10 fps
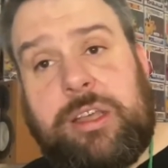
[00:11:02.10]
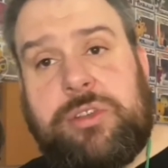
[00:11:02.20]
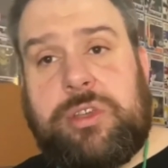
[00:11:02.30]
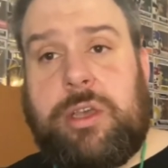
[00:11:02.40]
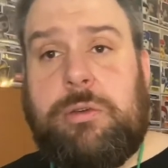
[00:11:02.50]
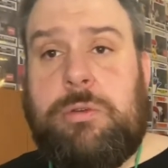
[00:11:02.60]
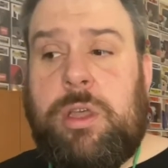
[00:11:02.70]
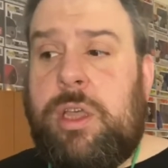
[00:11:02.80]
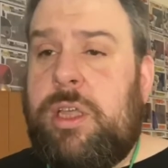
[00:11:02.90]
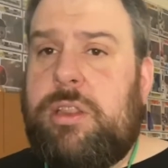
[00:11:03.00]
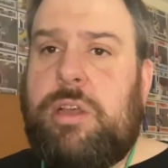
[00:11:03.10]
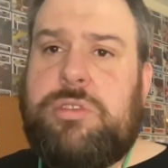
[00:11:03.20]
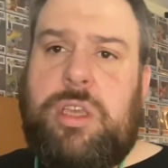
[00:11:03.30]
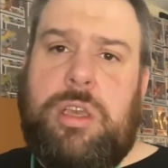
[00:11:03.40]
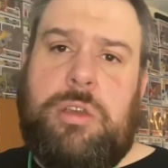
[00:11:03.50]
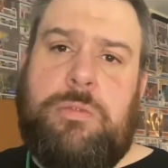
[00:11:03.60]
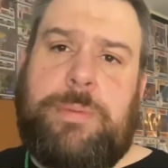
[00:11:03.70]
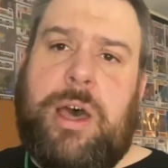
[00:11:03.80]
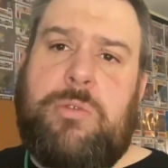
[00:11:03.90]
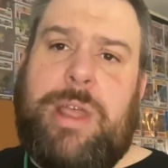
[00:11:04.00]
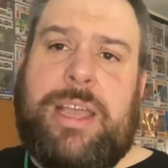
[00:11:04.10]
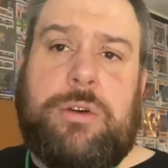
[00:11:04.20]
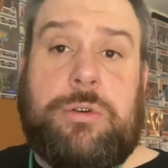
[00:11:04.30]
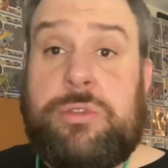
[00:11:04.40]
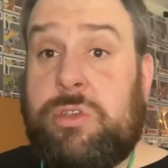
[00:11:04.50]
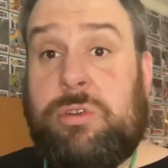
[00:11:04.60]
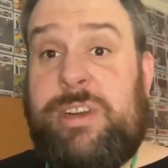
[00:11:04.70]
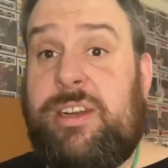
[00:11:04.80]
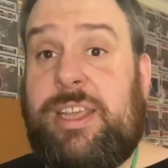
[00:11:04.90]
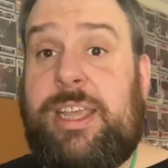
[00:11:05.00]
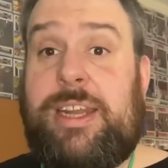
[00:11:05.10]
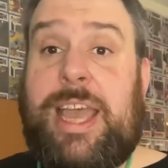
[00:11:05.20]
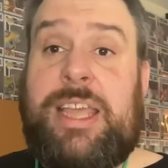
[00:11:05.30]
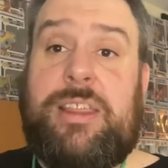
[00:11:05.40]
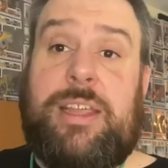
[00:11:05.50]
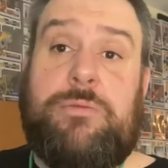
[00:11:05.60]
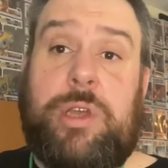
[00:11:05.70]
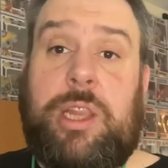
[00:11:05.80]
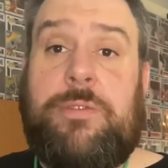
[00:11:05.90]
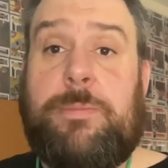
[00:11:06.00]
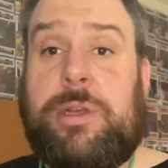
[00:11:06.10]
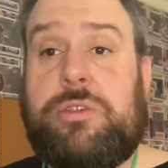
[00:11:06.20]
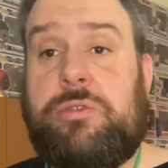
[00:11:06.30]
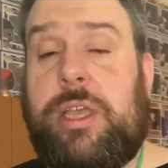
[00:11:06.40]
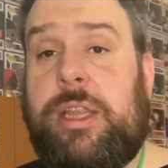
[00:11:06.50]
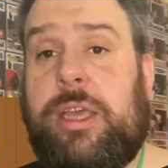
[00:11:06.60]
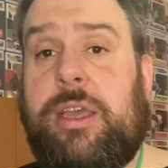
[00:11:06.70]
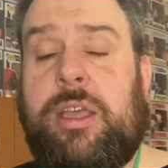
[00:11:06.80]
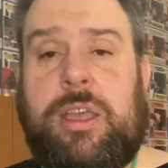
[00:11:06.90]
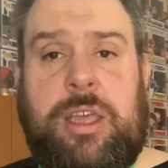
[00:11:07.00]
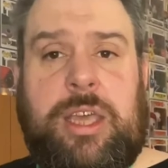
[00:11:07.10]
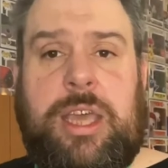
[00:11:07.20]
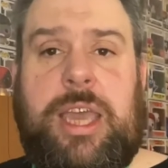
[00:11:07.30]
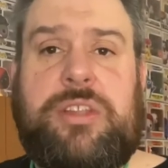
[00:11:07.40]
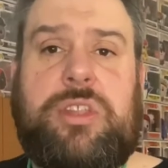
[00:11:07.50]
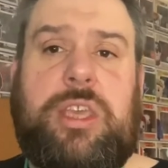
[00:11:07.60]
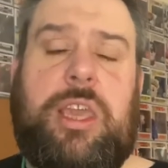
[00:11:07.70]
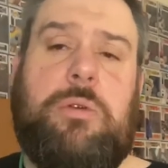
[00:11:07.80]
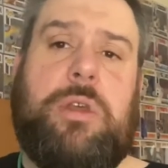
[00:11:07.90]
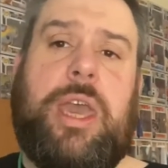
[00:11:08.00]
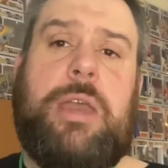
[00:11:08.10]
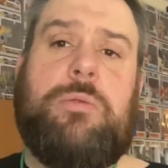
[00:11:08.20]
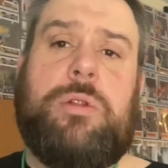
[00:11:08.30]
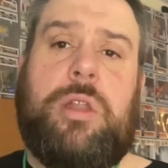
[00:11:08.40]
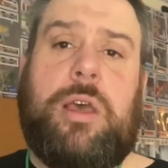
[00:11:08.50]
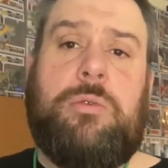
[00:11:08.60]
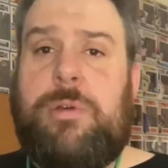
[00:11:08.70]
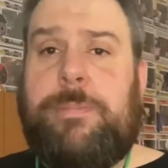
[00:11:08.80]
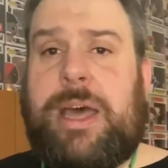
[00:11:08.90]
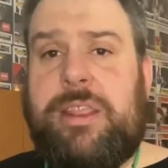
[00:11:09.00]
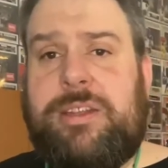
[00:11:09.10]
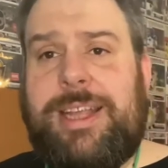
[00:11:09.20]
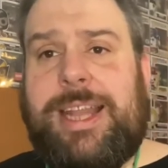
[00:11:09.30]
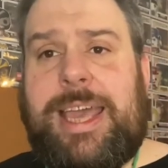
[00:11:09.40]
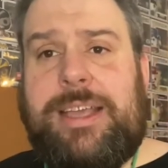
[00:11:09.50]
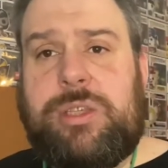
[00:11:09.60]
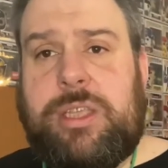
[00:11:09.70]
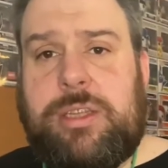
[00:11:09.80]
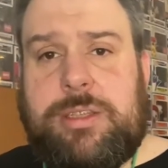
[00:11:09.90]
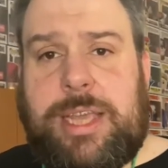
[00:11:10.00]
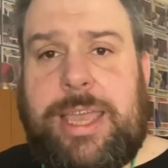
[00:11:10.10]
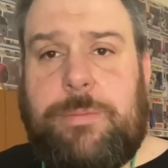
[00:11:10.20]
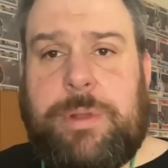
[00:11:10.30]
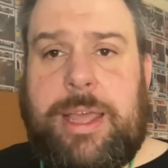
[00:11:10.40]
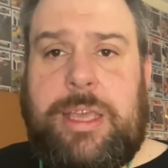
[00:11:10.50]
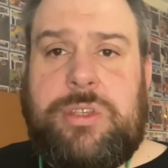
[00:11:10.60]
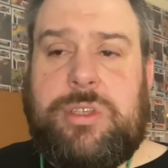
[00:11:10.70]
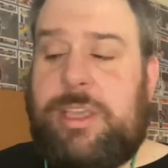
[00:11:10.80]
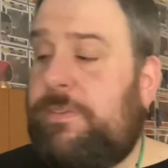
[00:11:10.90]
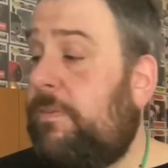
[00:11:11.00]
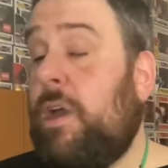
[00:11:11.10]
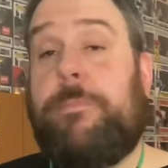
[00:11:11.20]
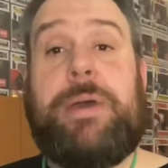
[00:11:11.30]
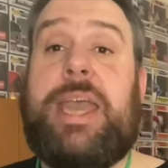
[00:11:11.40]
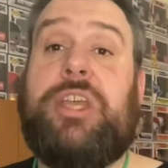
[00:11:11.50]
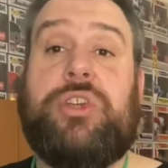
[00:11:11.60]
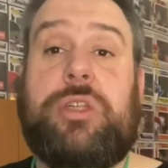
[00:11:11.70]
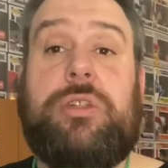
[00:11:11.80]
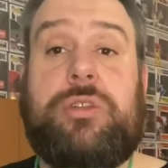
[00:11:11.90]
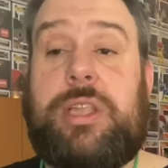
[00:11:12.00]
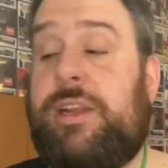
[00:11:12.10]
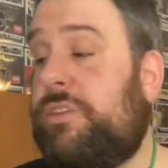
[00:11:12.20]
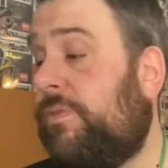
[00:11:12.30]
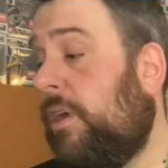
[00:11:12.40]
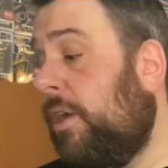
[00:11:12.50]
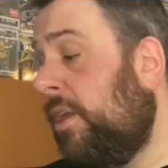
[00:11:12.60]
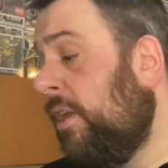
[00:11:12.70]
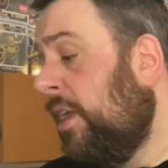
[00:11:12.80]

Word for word: so those of you who buy records, or indeed anything really from Australia here to the U K, will know about the delays that take place. If you've got patience, then it's fine.